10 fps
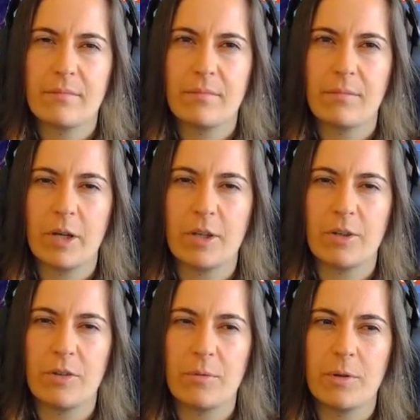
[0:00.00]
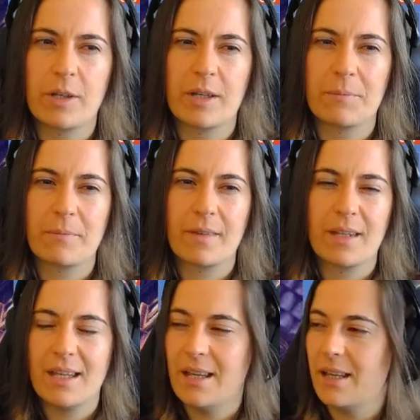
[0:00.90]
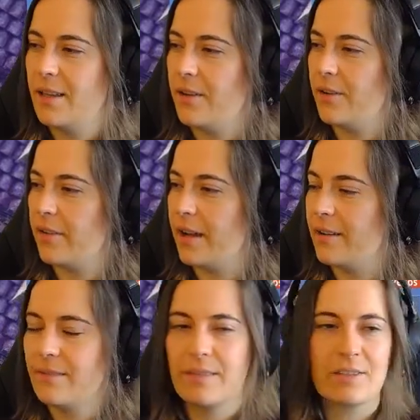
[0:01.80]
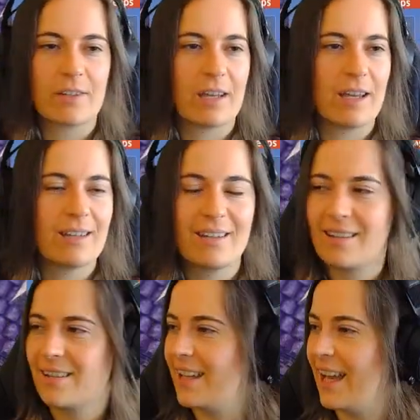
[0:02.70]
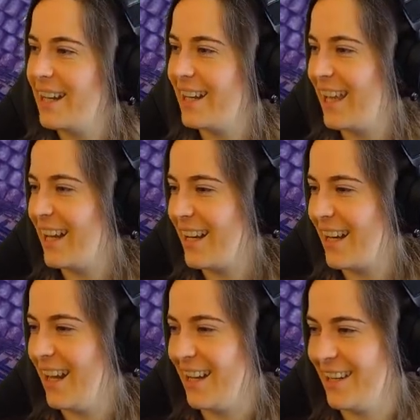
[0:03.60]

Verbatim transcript: Why are you not working? Alright, that's okay. Canada, Canada, Canada.